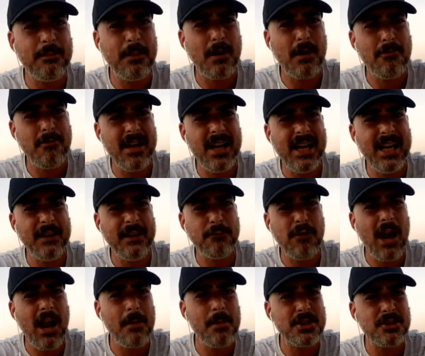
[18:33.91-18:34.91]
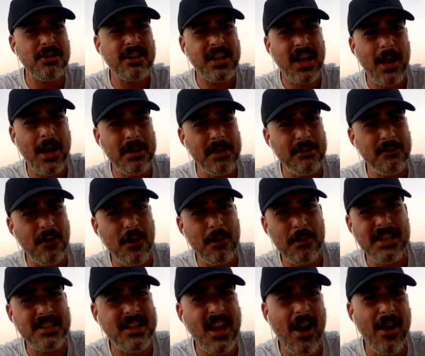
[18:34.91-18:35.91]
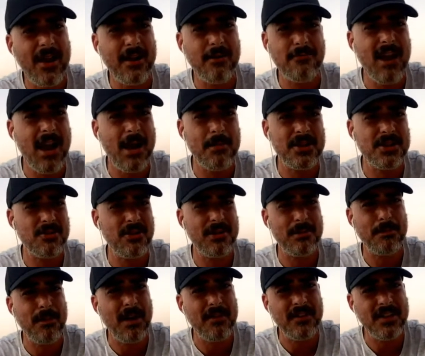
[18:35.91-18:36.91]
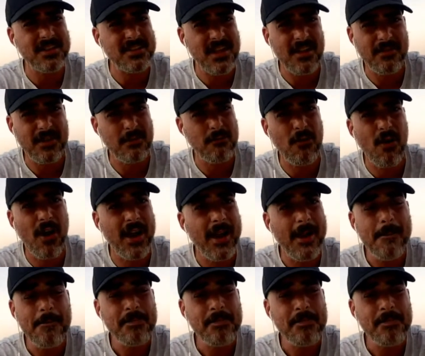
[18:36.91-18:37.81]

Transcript: But really, if Real Madrid come in for him, he's going to Real Madrid, bruv. Let's have it right.